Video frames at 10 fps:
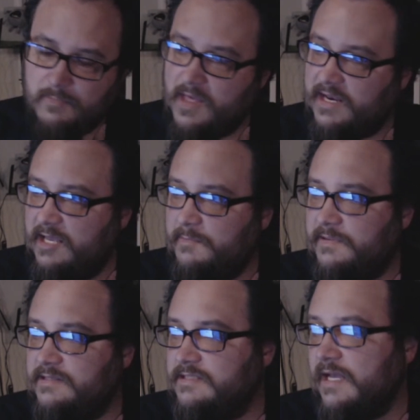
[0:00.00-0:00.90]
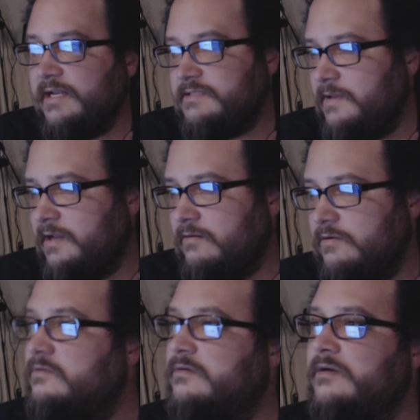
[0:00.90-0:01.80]
hip in the slightest, man. I don't
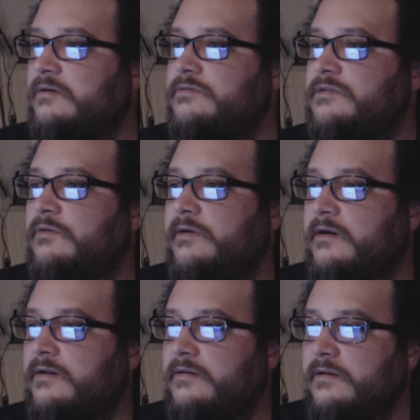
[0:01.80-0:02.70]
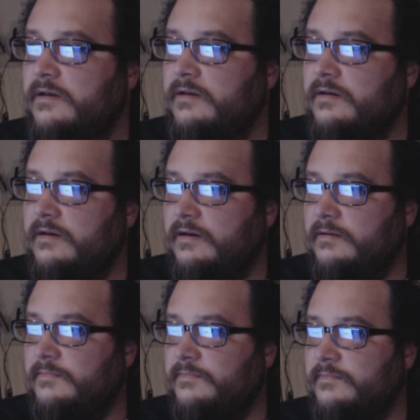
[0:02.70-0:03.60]
know what's going
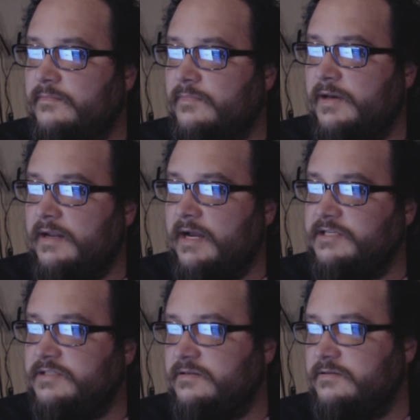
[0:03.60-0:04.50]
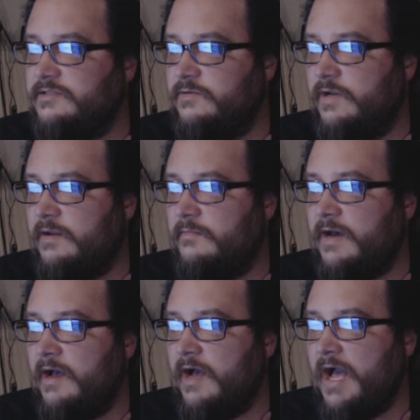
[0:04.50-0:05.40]
on. But I just see what
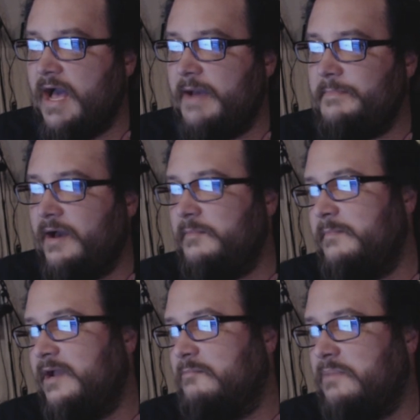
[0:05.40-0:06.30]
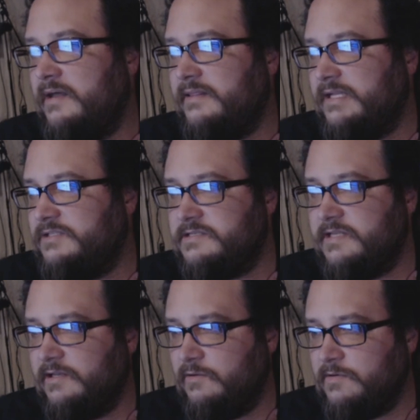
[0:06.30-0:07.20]
I'm going to make a bot that just
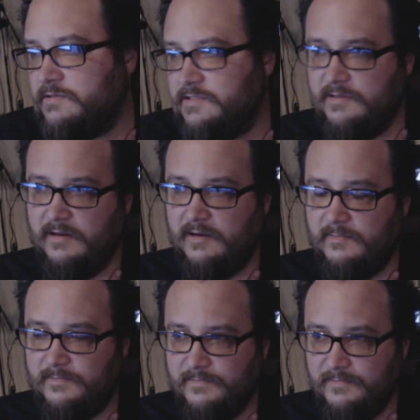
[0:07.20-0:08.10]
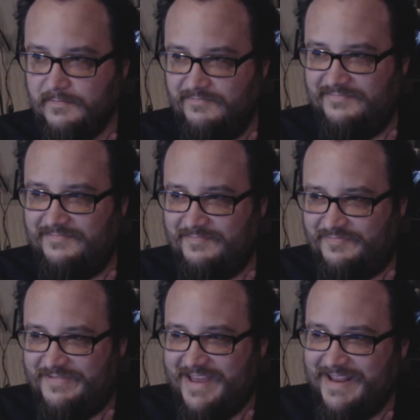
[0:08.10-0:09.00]
ignores
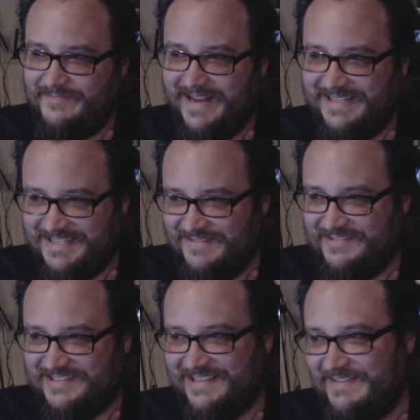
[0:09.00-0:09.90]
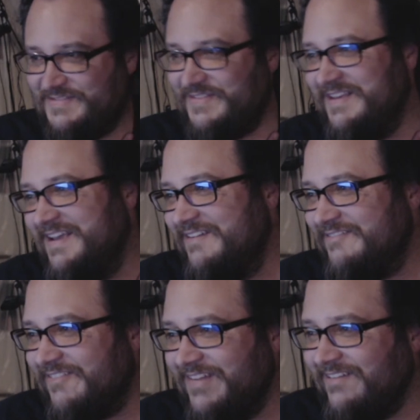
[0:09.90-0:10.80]
any mention of sleeves
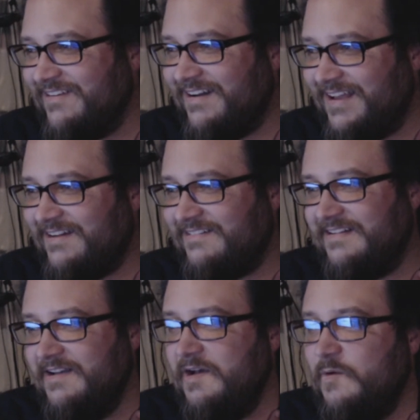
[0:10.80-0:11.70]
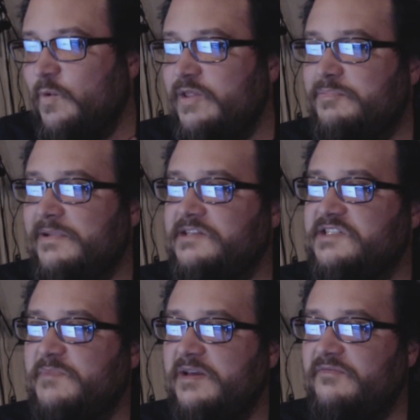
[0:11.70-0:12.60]
from here on out. Will the
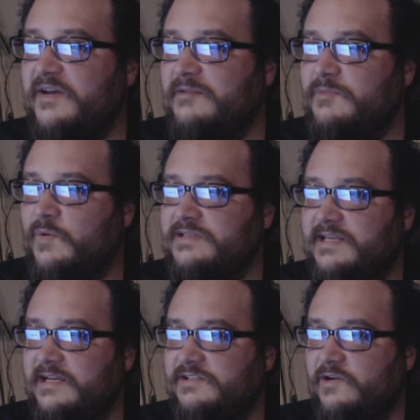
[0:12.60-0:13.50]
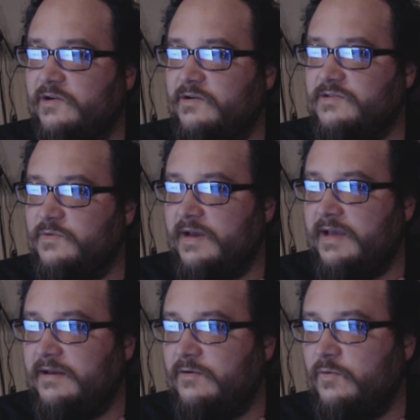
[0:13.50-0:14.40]
plushes be available once the Kickstarter goes
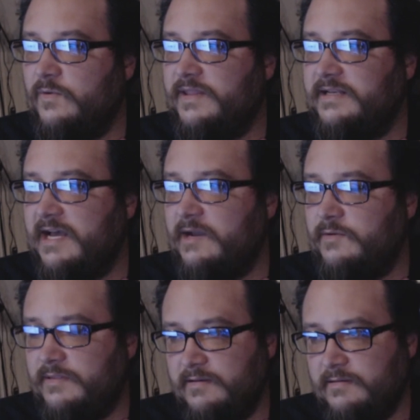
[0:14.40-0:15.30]
away, or will they die with it?